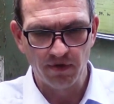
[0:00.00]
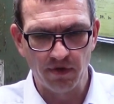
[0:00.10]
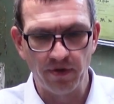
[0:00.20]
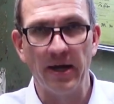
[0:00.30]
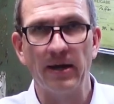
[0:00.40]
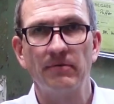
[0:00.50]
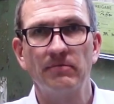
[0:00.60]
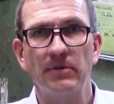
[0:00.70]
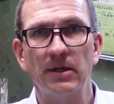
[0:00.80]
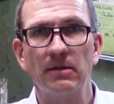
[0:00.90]
or there.
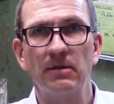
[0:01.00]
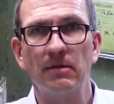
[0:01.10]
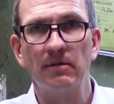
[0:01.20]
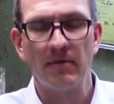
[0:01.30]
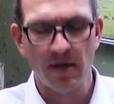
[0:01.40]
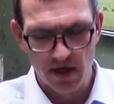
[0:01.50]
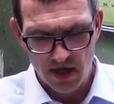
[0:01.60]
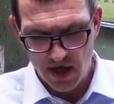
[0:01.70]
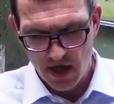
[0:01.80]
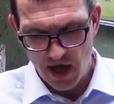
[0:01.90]
Yeah,
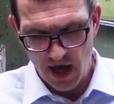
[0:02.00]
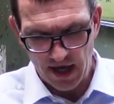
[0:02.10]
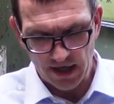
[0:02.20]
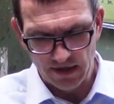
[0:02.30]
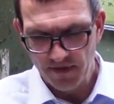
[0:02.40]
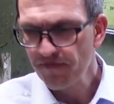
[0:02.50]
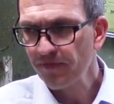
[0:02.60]
and